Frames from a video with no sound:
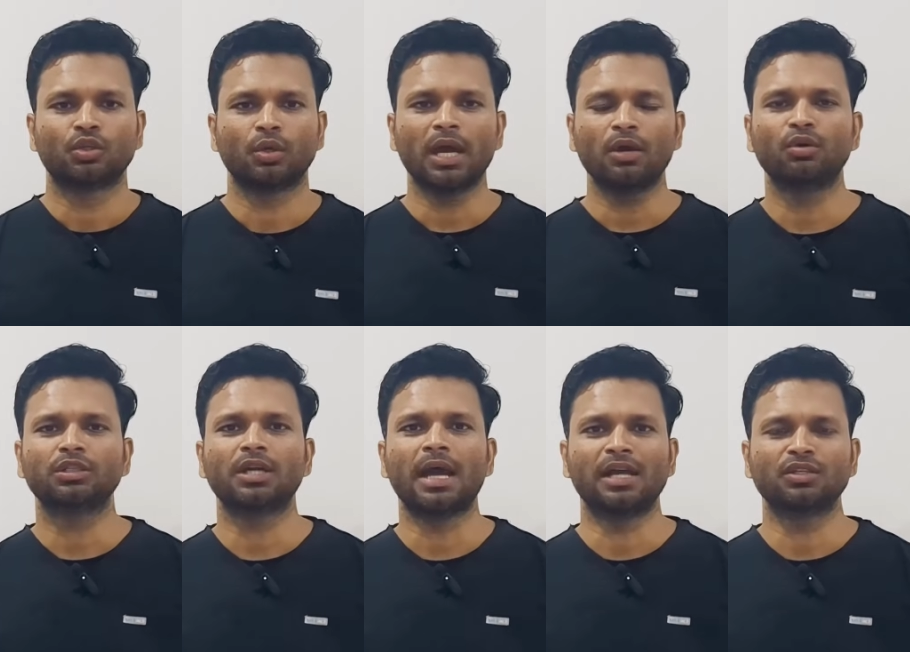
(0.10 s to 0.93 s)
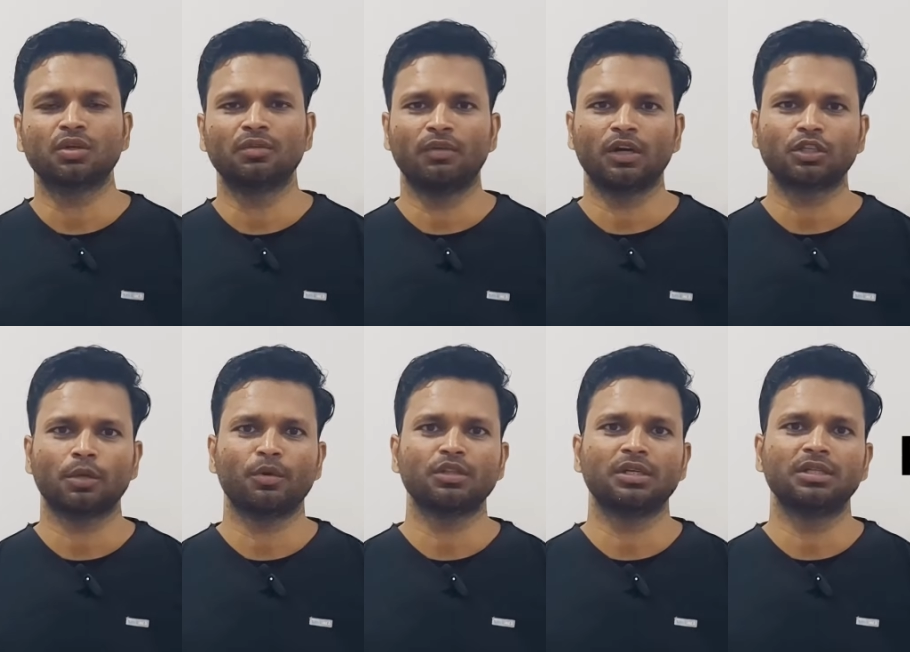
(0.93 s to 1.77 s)
Should I host a hands-on
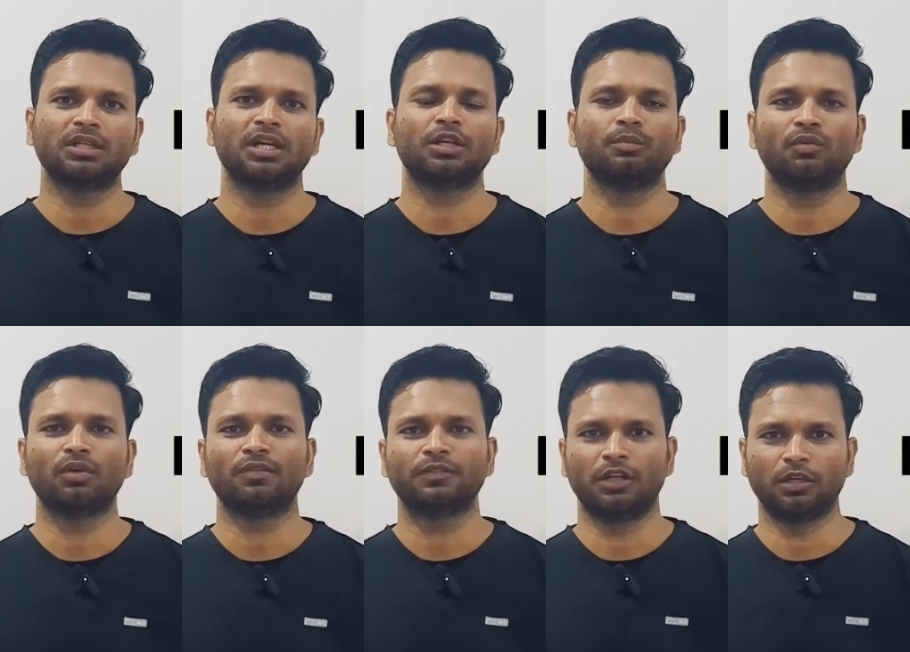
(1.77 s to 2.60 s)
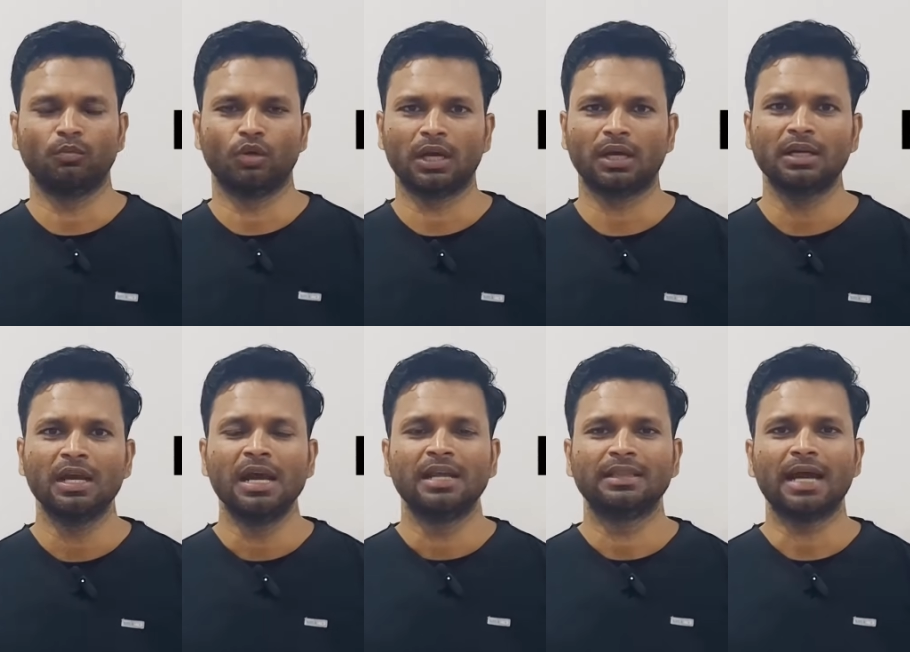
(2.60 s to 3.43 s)
workshop on surgical removal of third molar?
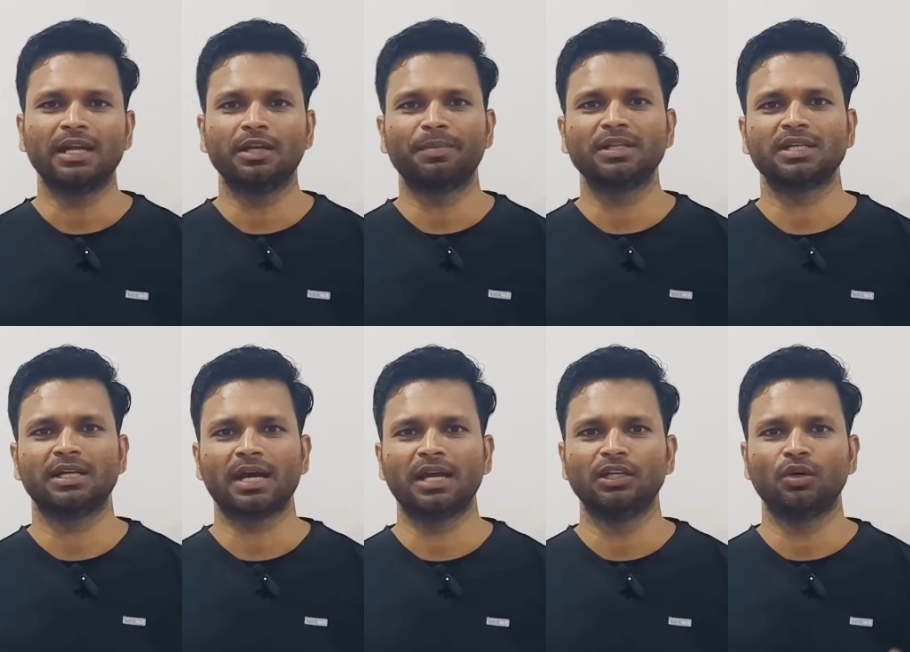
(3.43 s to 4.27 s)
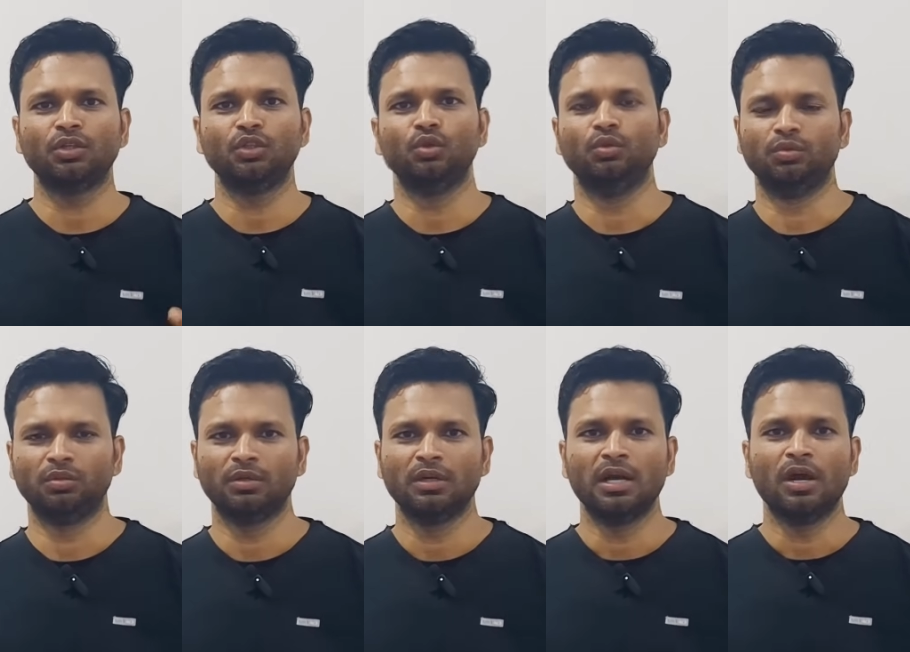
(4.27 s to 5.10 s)
That depends entirely on you.
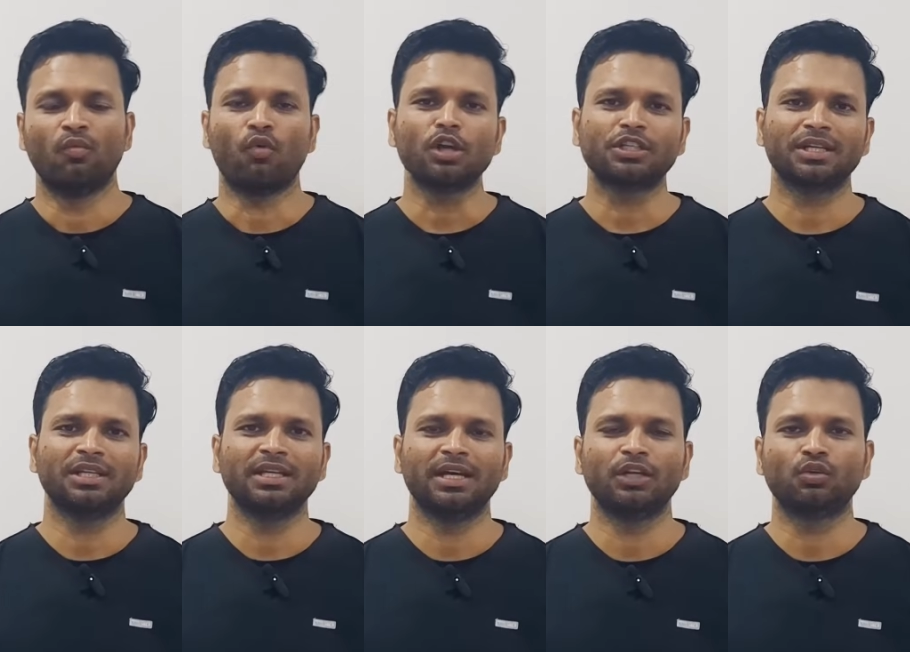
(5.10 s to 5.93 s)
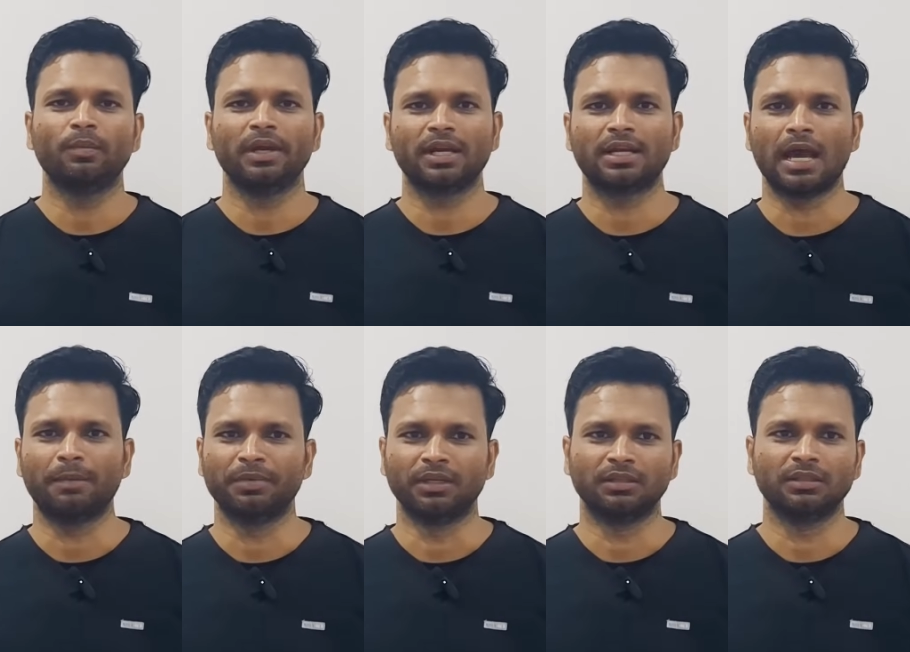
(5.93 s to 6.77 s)
Watch till the end to make it
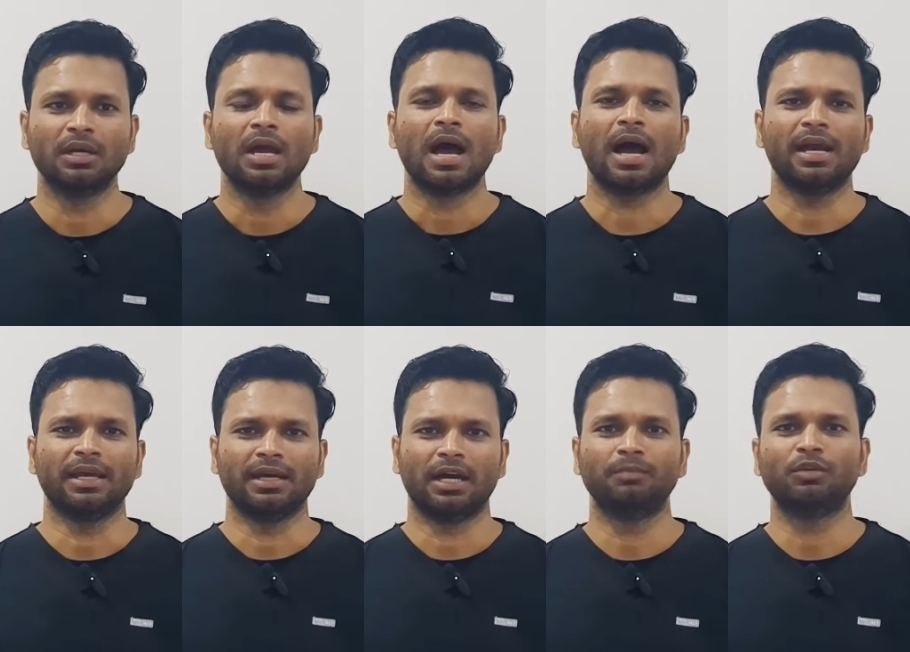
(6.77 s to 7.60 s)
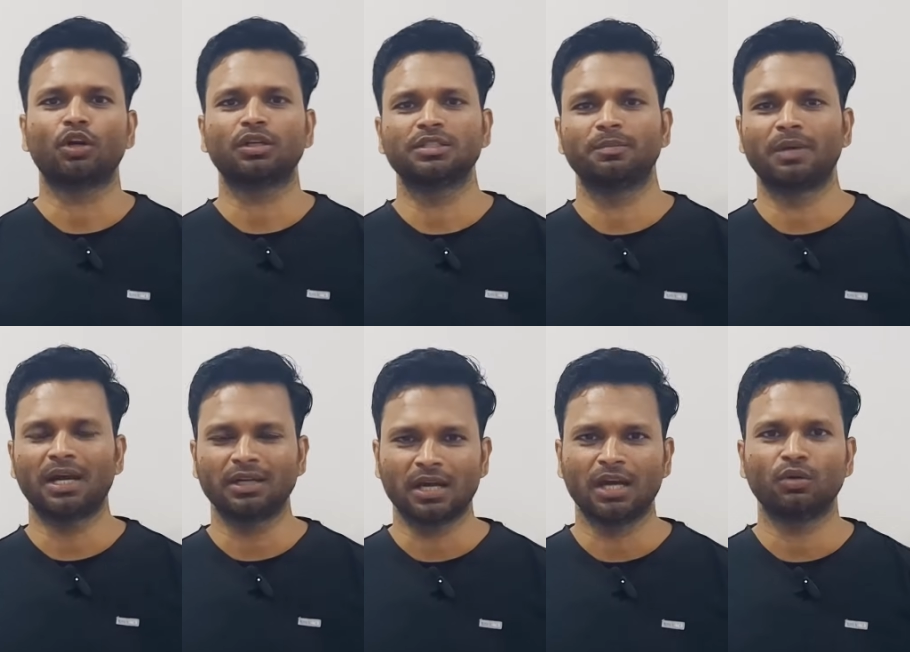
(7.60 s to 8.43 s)
happen. Hi, I'm Dr.
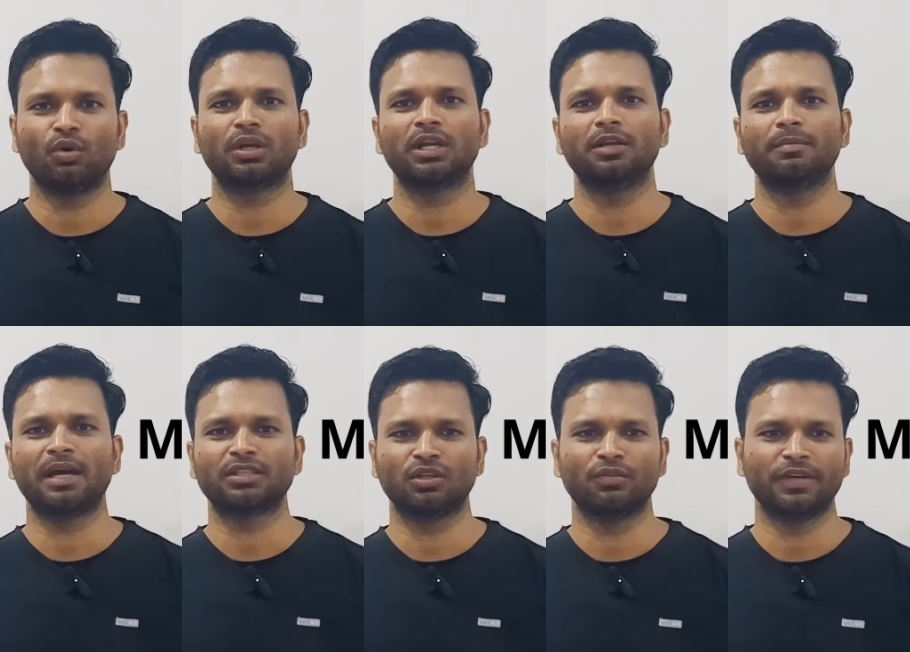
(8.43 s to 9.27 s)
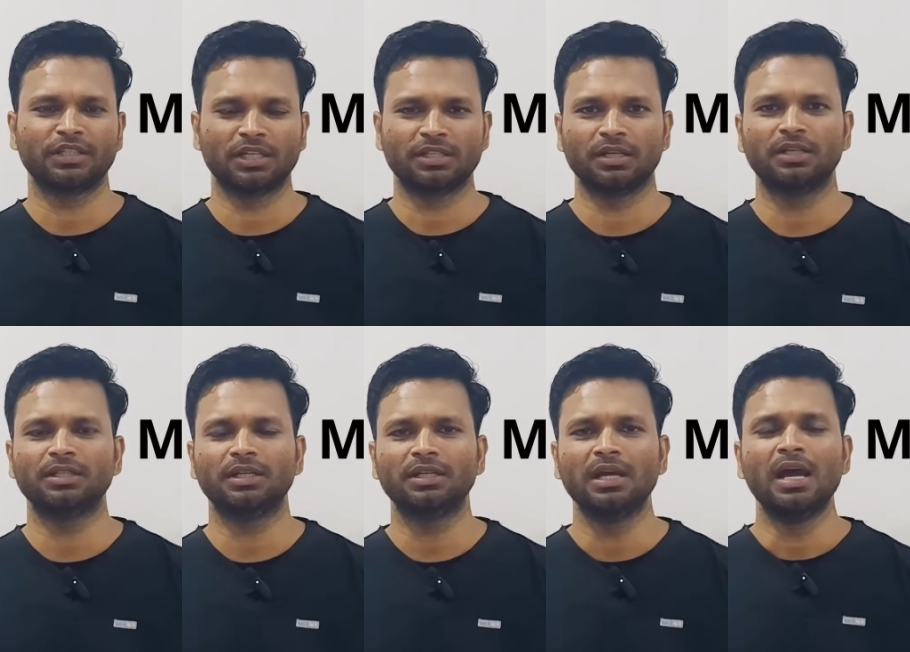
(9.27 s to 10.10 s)
Zibran Khan, oral and maxillofacial
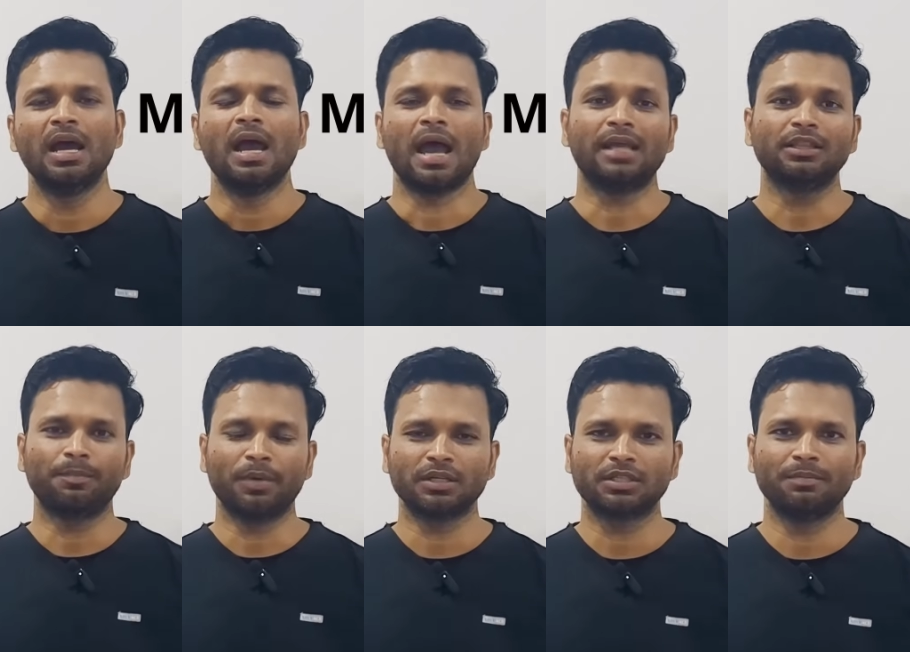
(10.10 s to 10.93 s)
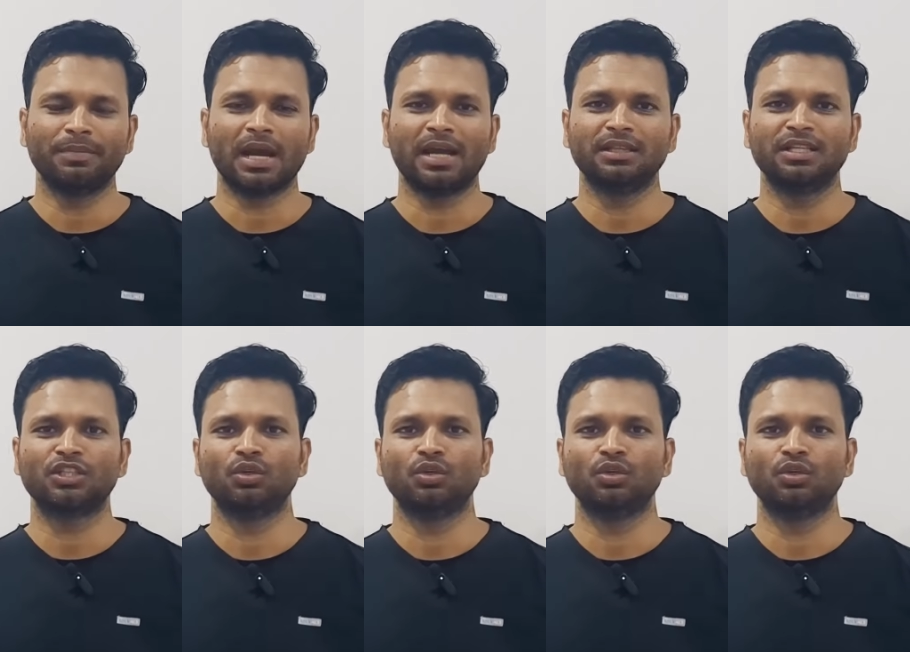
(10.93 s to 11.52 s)
surgeon and the person behind